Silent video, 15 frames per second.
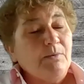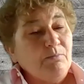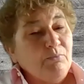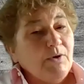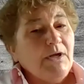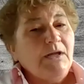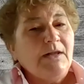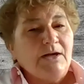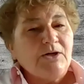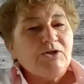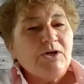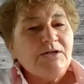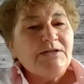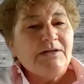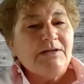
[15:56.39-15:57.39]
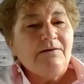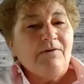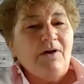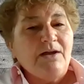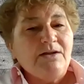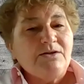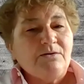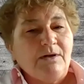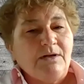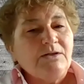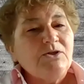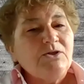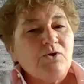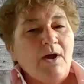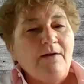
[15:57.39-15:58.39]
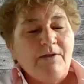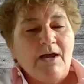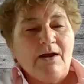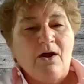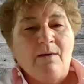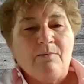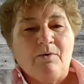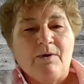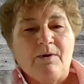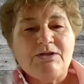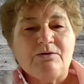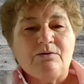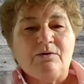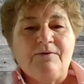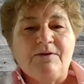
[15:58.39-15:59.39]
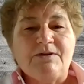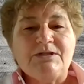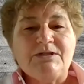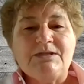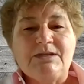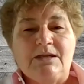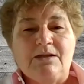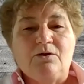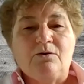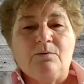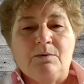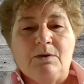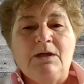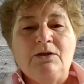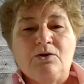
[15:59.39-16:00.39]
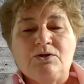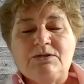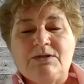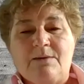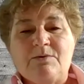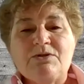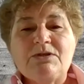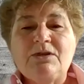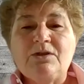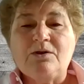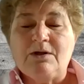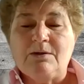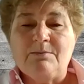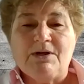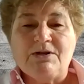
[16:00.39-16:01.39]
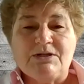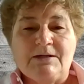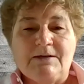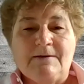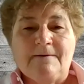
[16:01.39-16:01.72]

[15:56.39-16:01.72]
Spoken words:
but bringing that trusted advisor in to drive that operational efficiency in your cybersecurity budget.